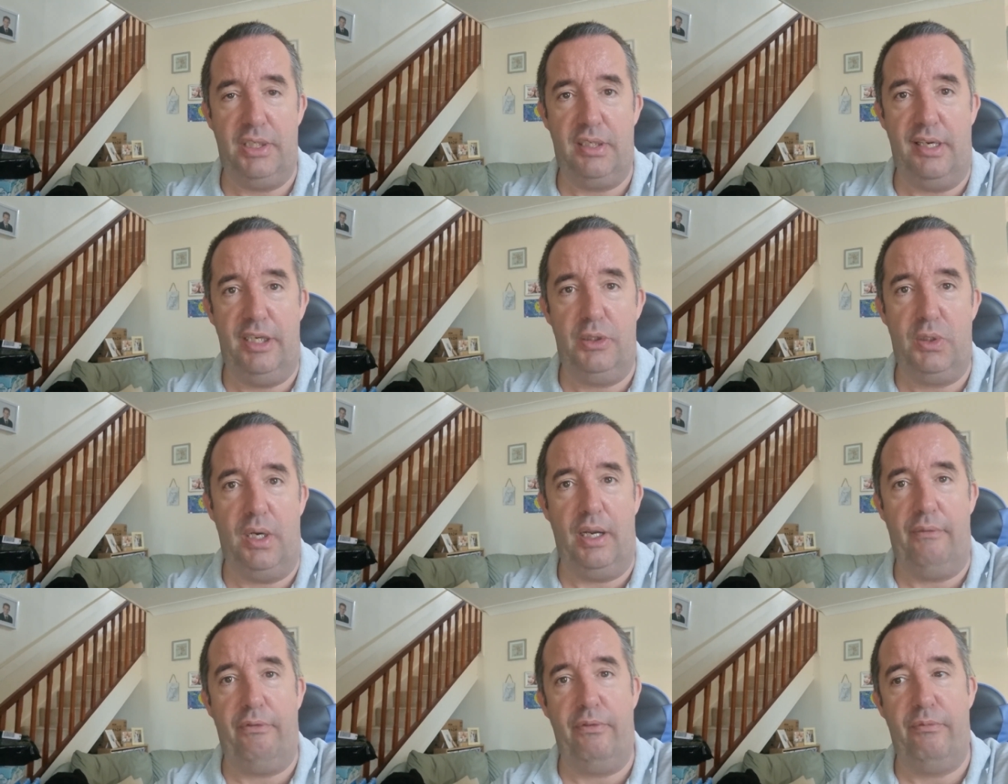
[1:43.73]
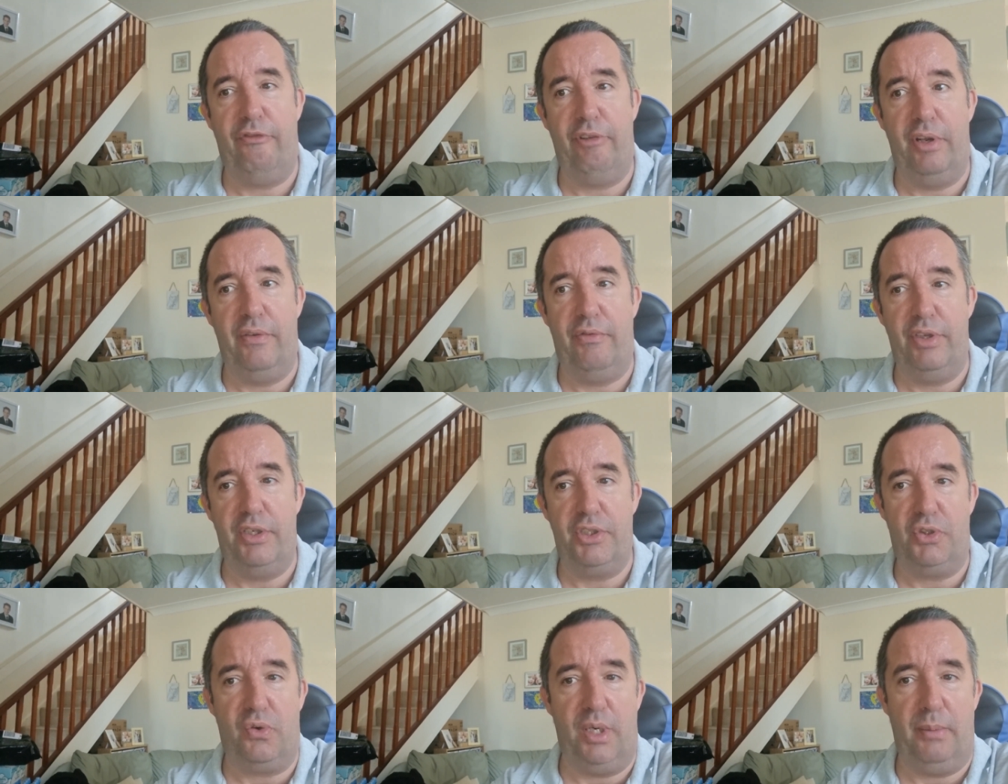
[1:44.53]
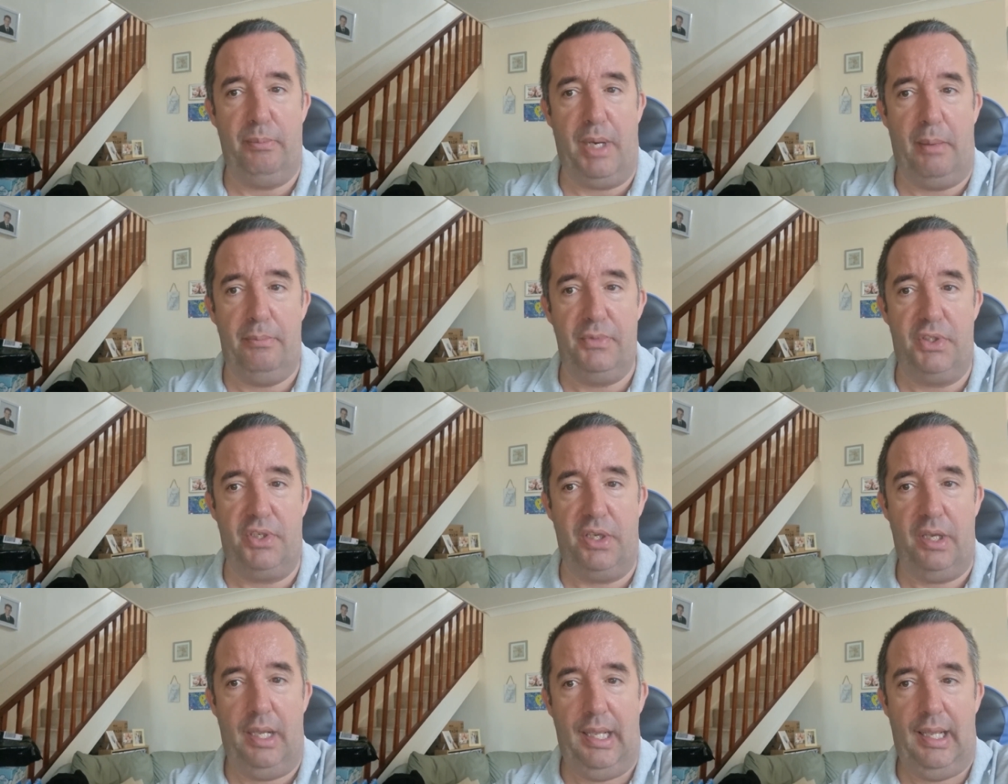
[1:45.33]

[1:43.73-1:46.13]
It's literally for the first three months